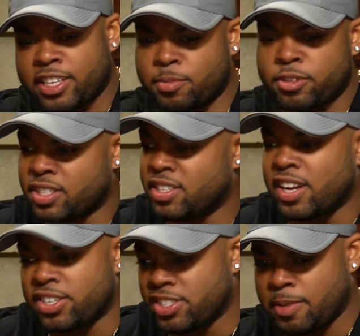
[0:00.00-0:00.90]
his music to
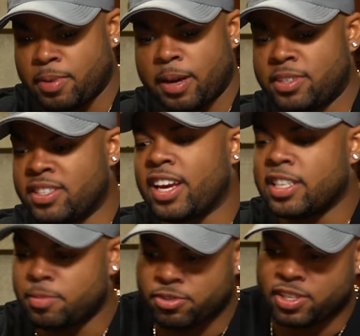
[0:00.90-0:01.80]
not just hip-hop, to
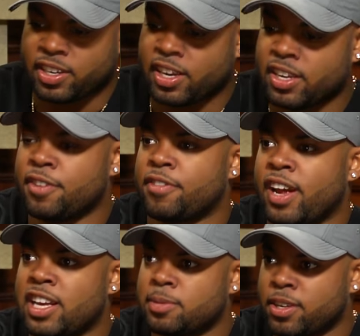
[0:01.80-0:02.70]
dance music in different
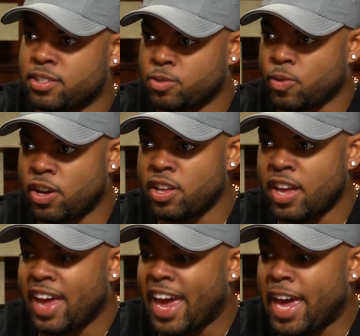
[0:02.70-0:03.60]
aspects as well,
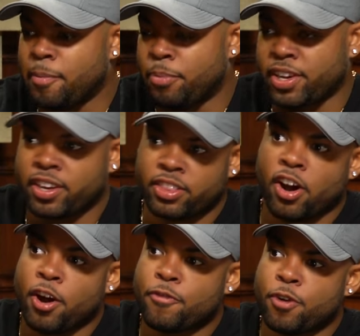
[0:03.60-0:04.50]
and bringing the
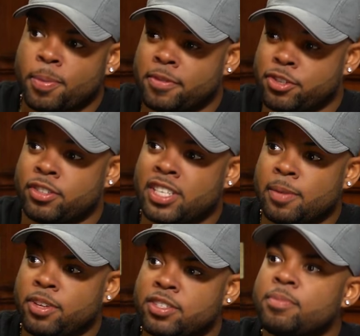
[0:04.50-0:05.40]
art form of
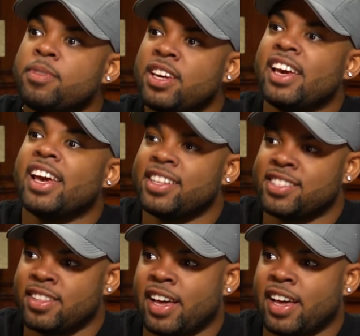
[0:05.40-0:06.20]
turntablism into